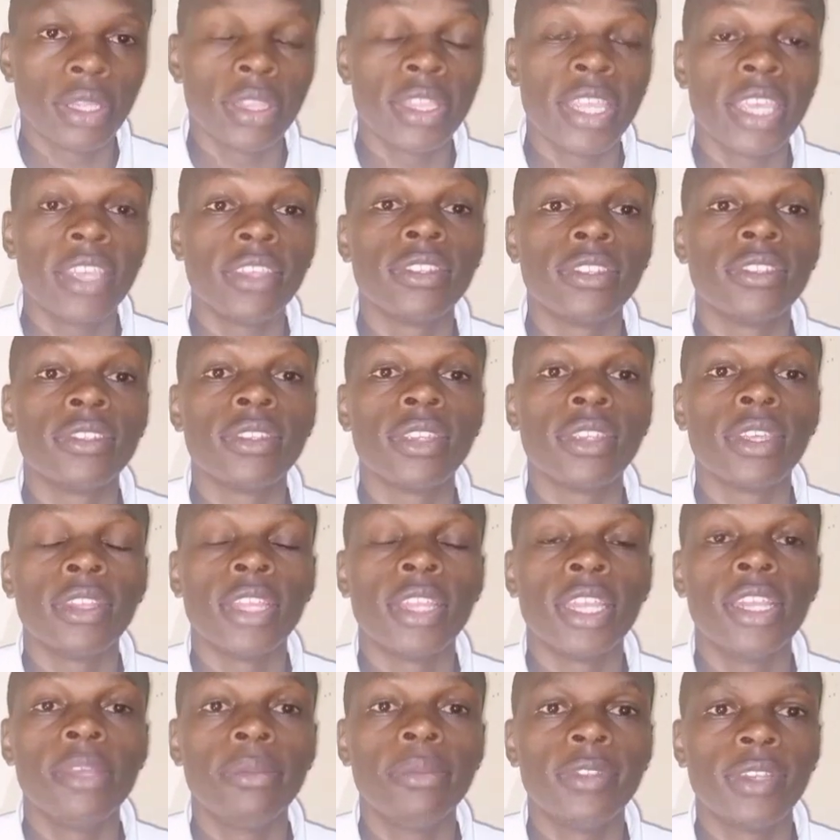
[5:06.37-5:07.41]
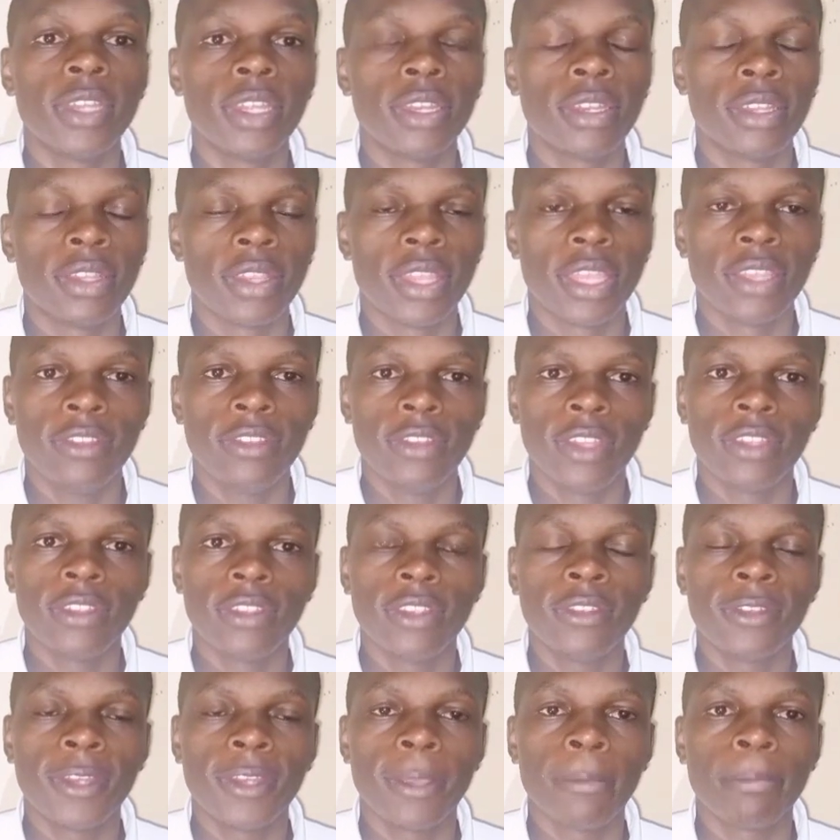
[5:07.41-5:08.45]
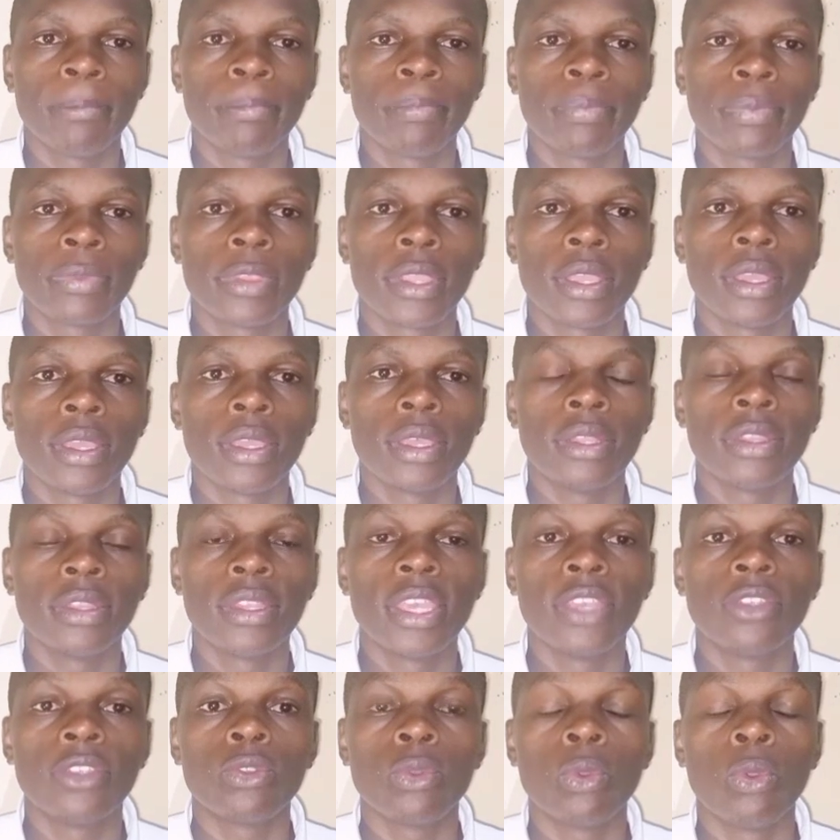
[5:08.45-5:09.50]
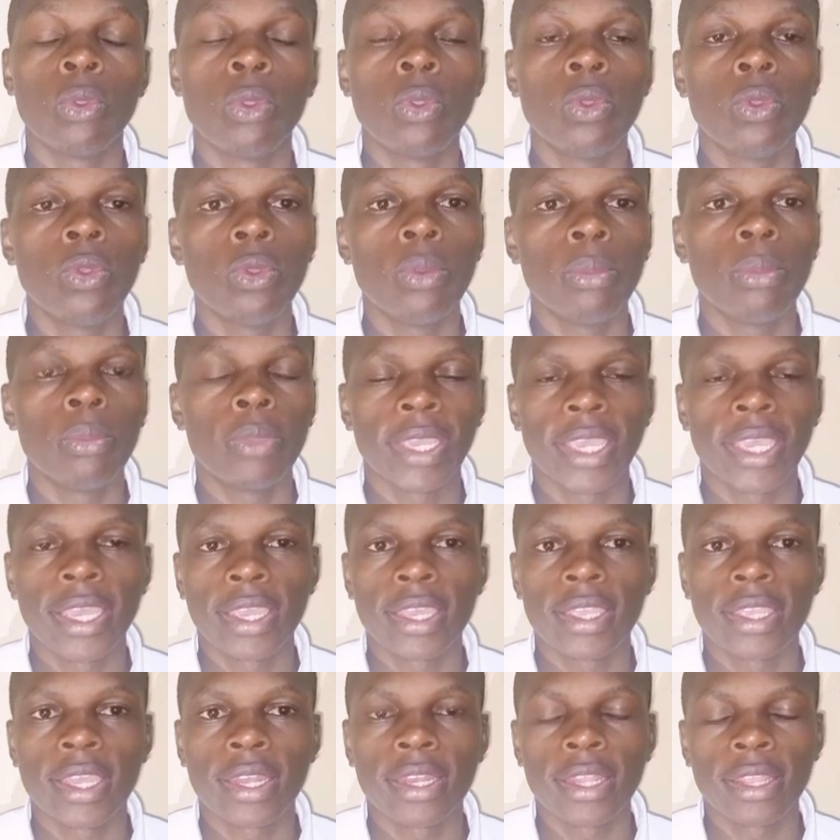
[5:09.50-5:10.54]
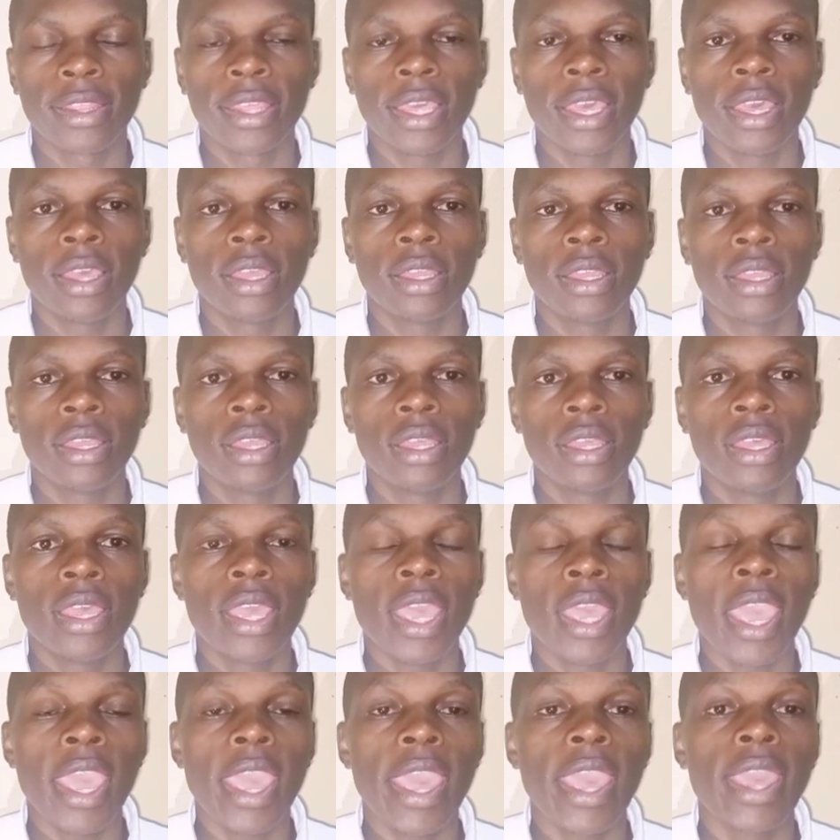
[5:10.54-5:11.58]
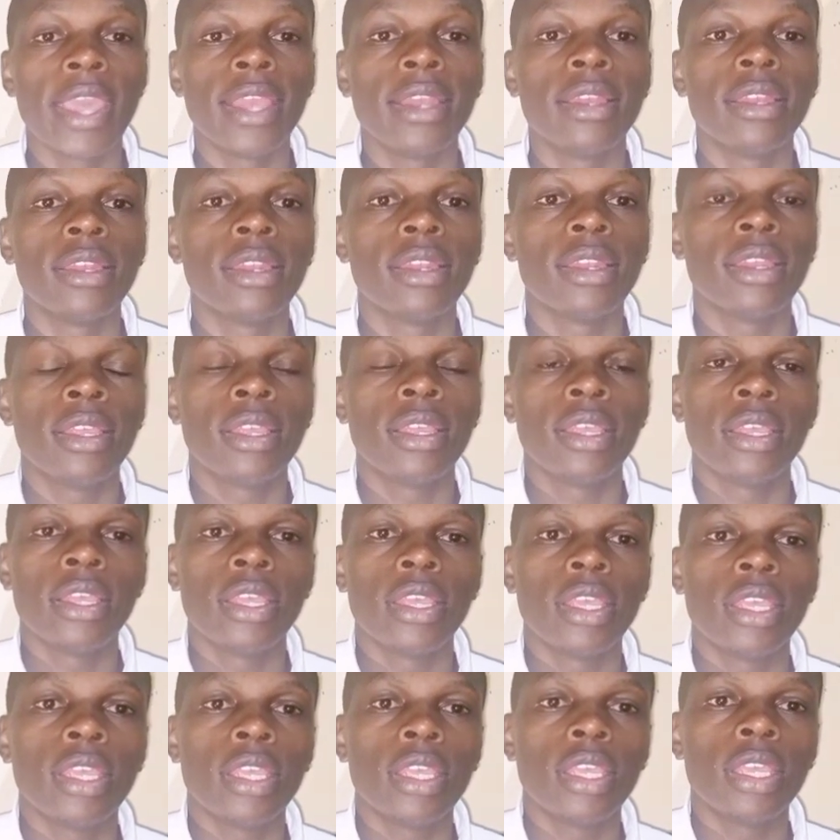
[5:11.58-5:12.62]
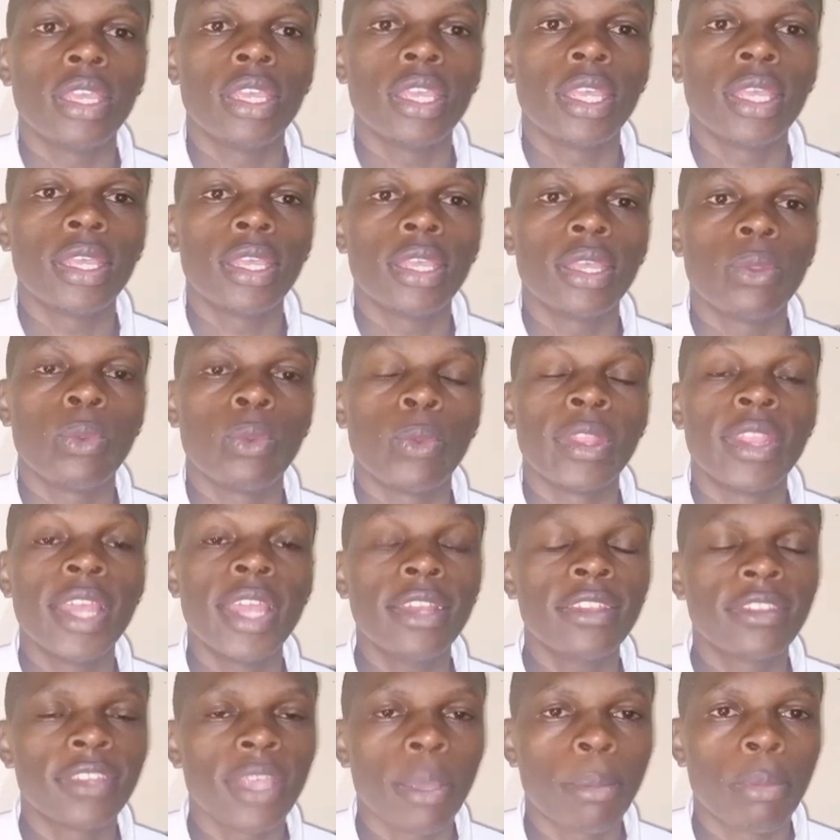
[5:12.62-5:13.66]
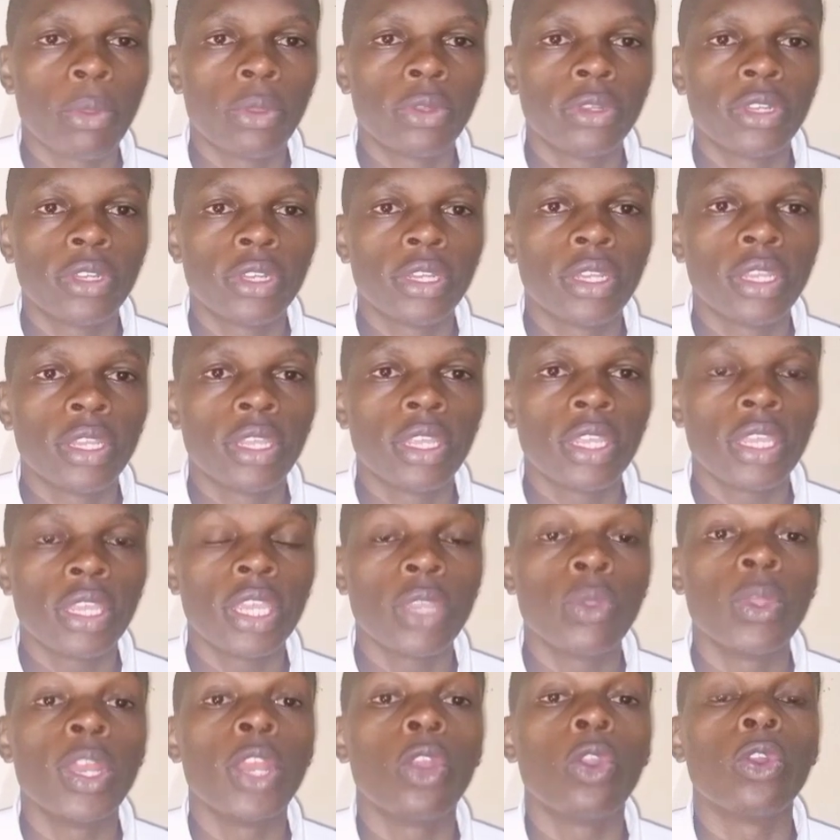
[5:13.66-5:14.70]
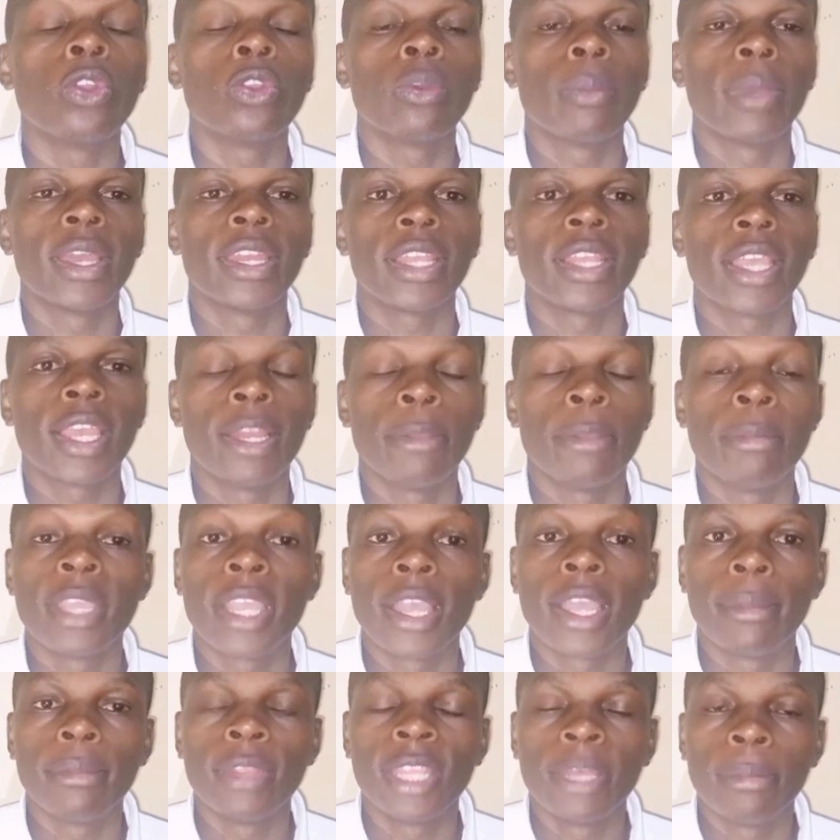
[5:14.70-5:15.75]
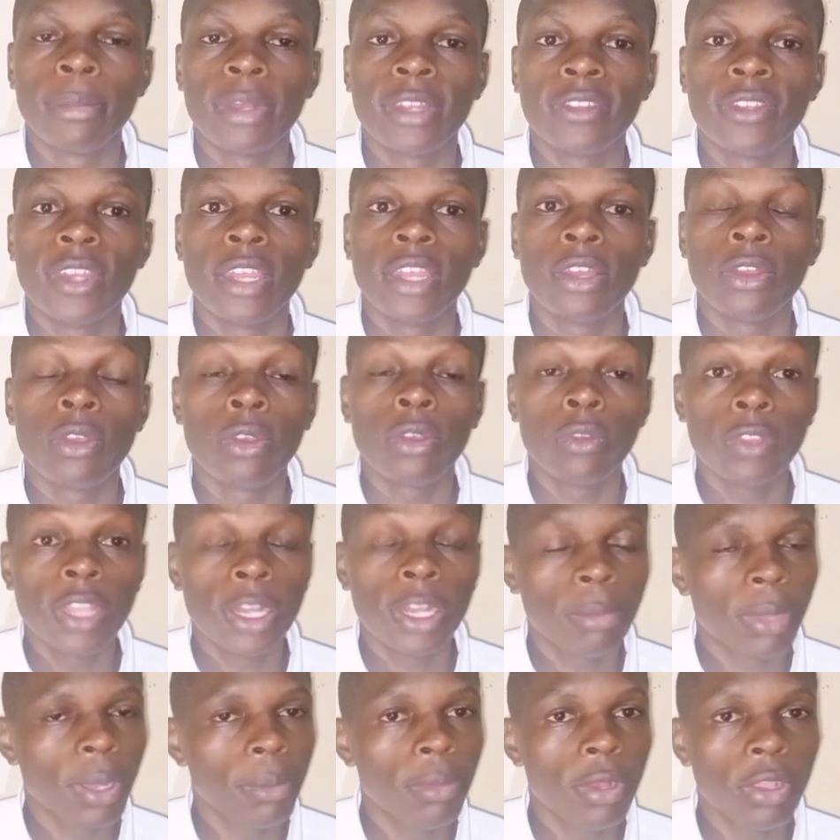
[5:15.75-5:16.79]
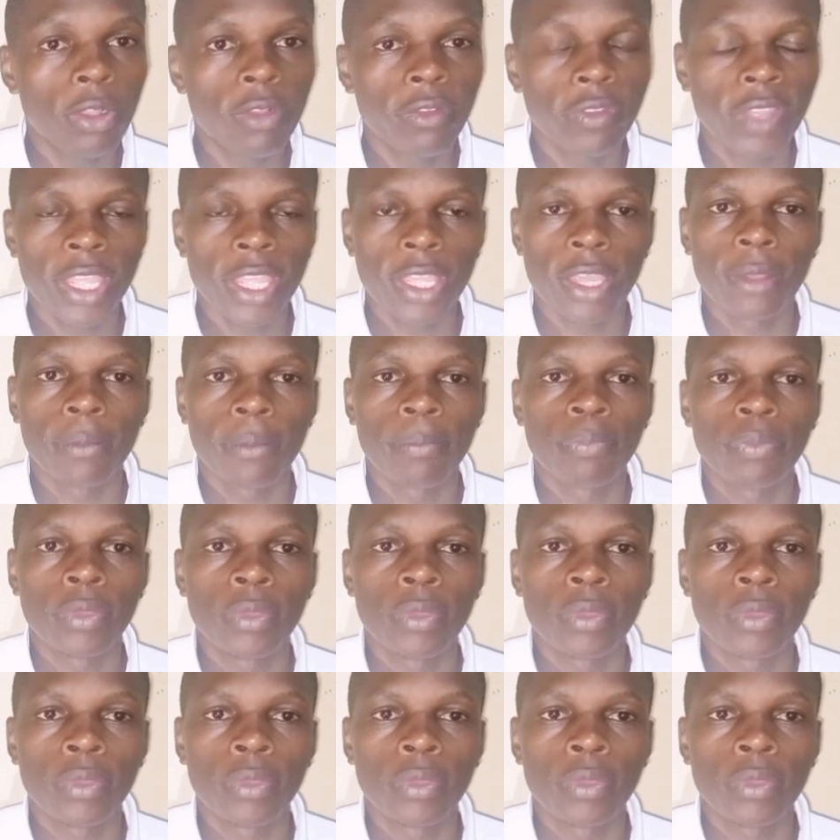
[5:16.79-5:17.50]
There is the deep state, there is the system, there is Uhuru Muigai Kenyatta there, and with that support, he will automatically become the president of the Republic of Kenya.